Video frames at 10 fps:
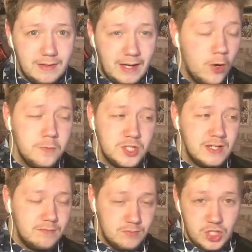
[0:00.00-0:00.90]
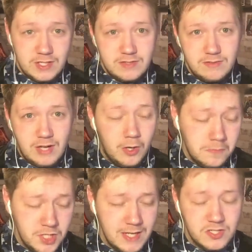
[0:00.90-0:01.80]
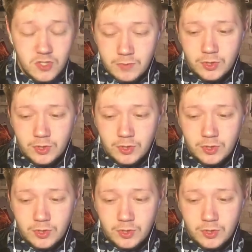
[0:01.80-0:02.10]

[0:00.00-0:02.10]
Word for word: I hope she gets some